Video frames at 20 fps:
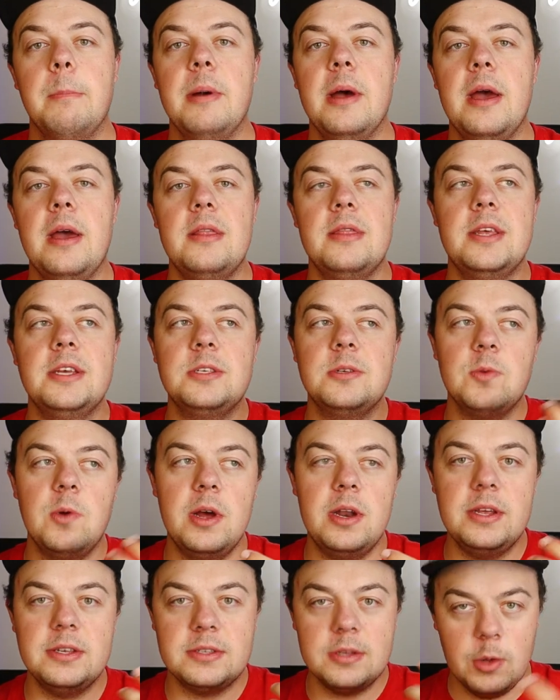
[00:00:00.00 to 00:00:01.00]
but this
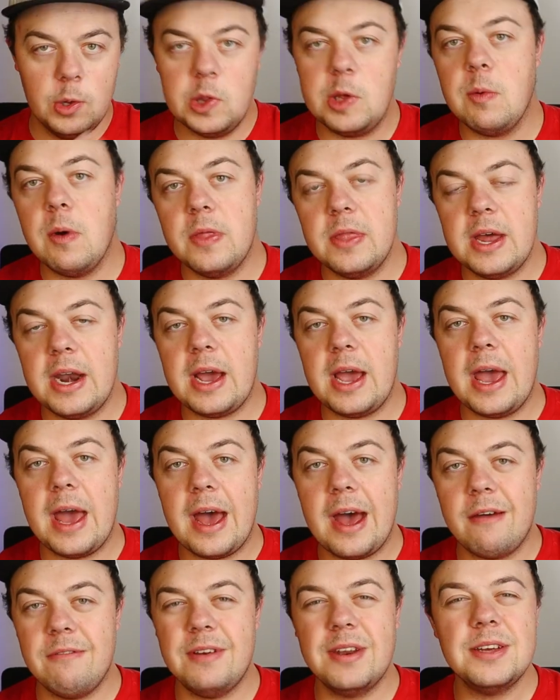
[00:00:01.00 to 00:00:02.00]
one is the only one that I
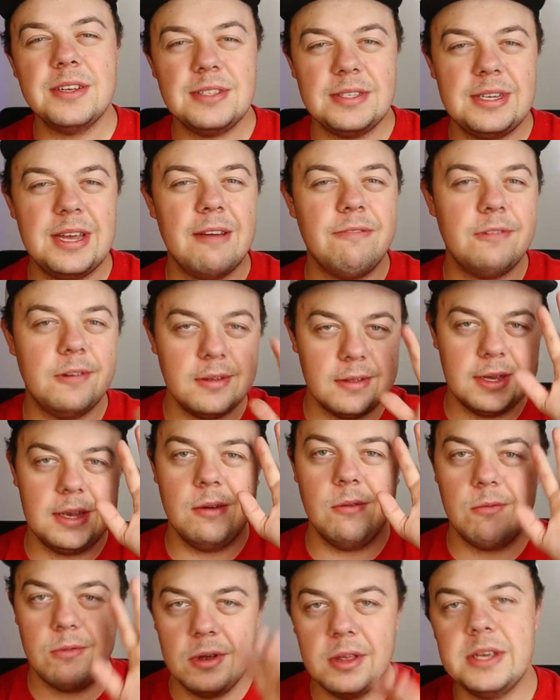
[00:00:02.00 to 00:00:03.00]
have and is definitely
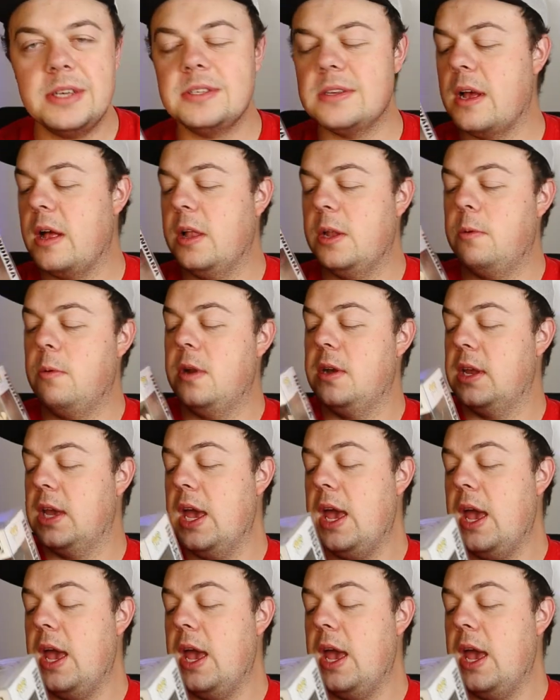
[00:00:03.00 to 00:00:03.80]
a really solid one to